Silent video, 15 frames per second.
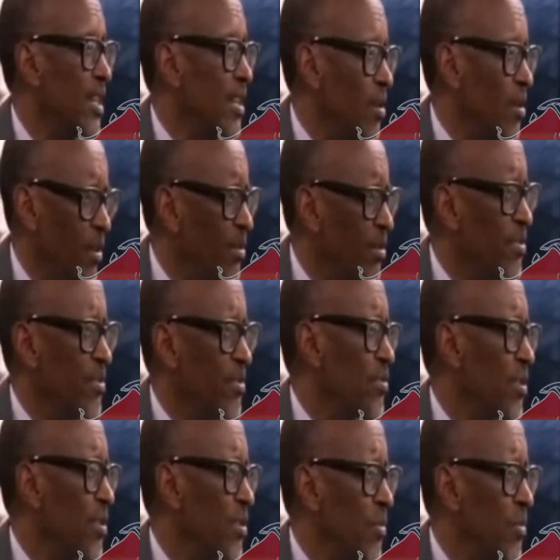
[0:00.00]
why don't you
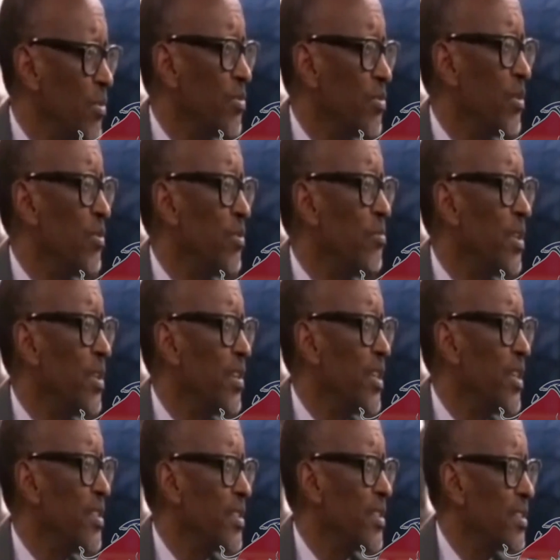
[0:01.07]
talk about your human
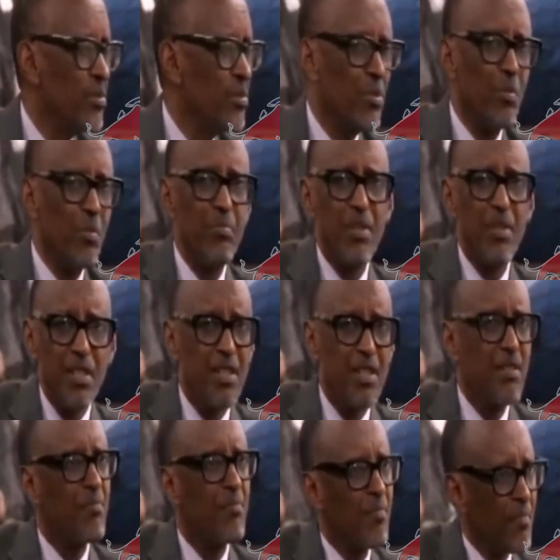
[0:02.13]
rights and stop just
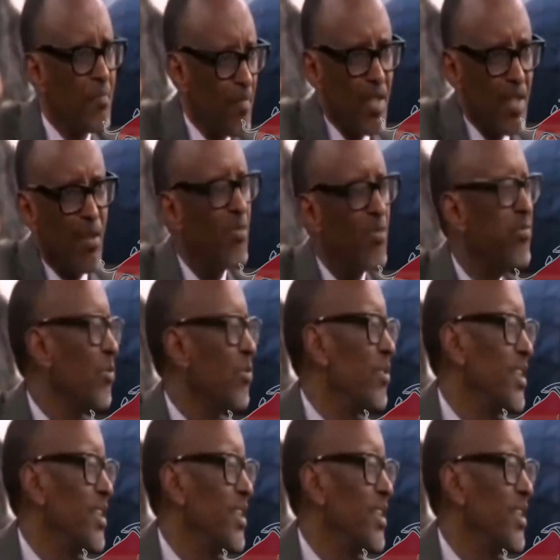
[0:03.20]
offloading